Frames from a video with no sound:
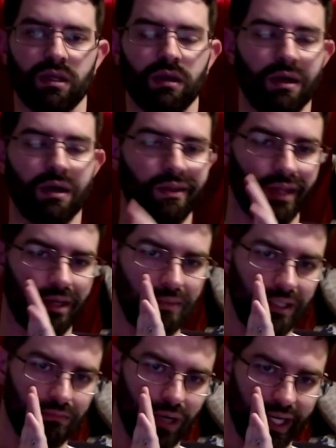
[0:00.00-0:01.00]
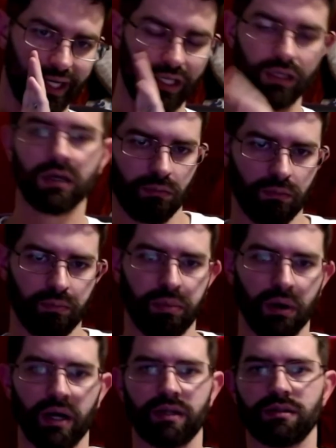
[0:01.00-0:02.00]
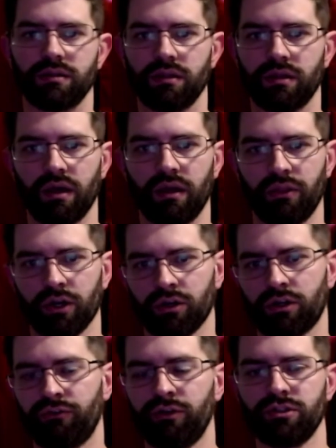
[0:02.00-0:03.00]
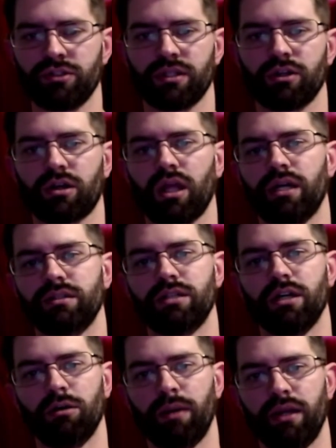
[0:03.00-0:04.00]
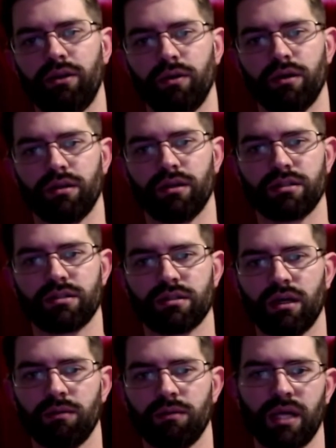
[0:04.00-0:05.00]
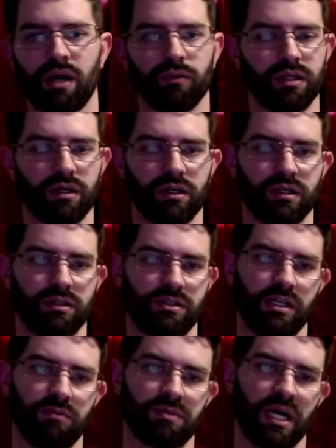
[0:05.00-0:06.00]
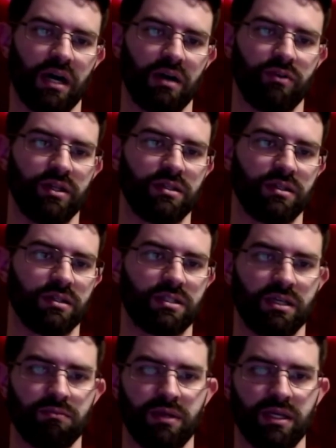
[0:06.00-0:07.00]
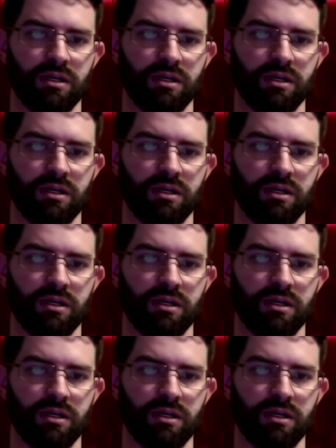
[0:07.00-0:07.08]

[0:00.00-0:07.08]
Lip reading: They need money. But they're confusing their clientele by doing this. I'm not really going to deep dive into the TPM and